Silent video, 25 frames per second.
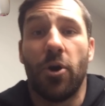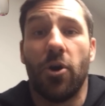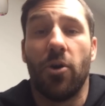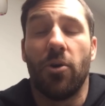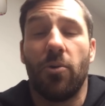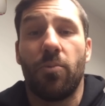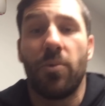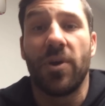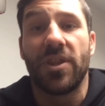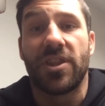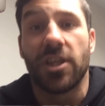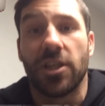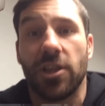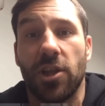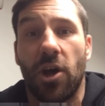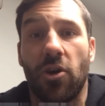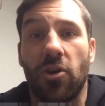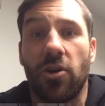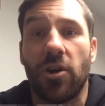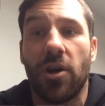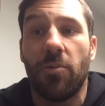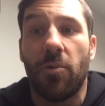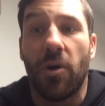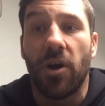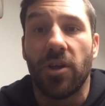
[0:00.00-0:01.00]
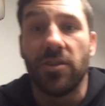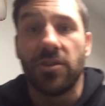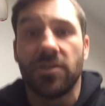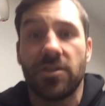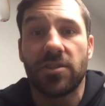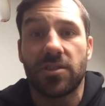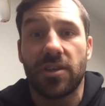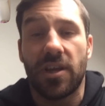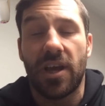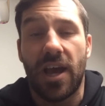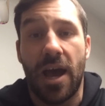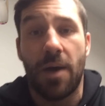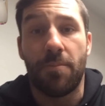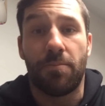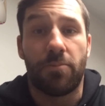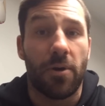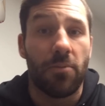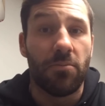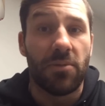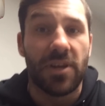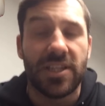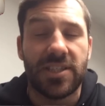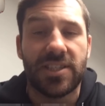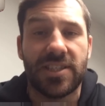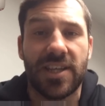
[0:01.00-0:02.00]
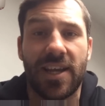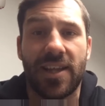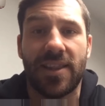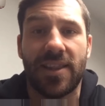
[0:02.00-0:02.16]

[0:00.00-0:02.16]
But with the longer ones, I'm probably